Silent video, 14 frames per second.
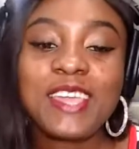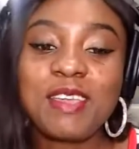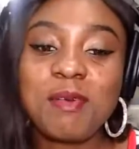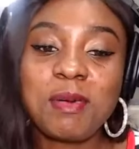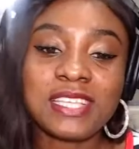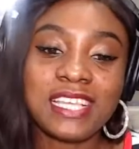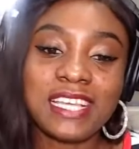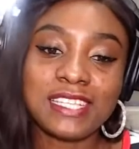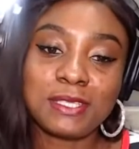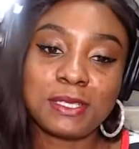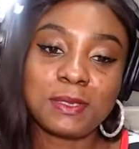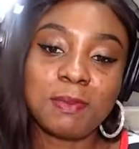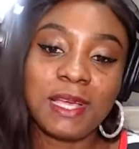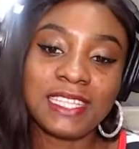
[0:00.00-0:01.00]
You must have
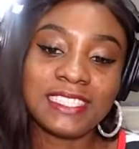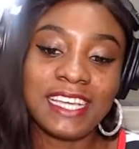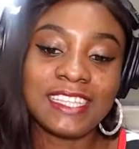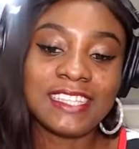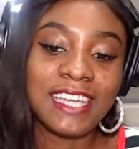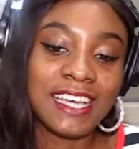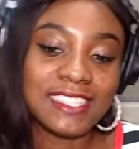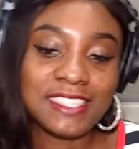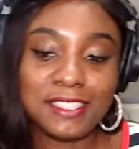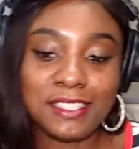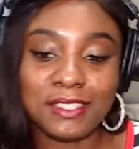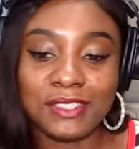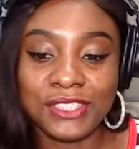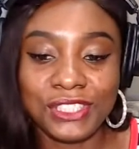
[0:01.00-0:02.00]
suspected that,
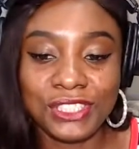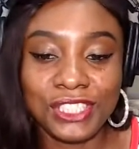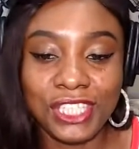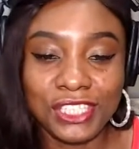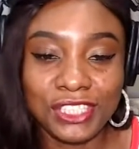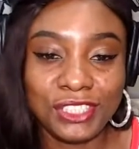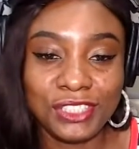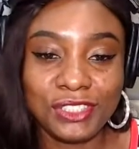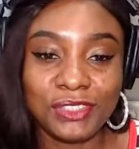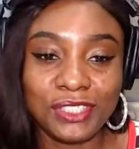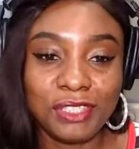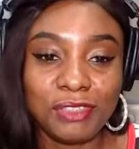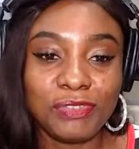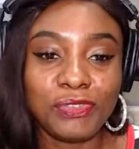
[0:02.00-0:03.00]
she changed
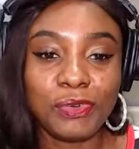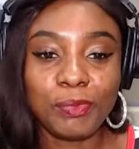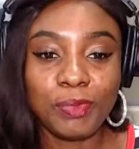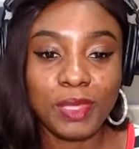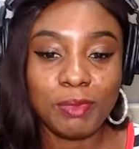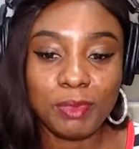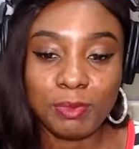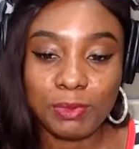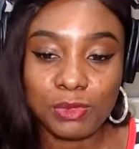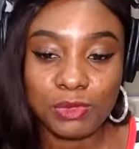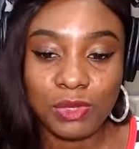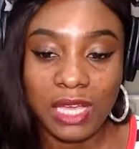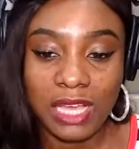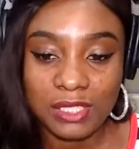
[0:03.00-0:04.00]
your name from Baby Boo
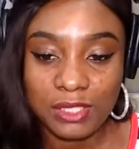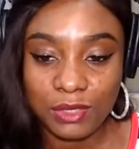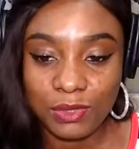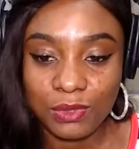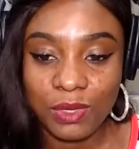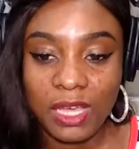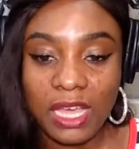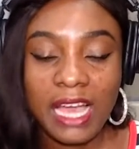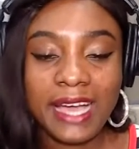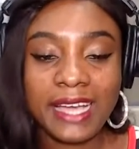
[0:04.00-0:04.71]
to Oga Solo.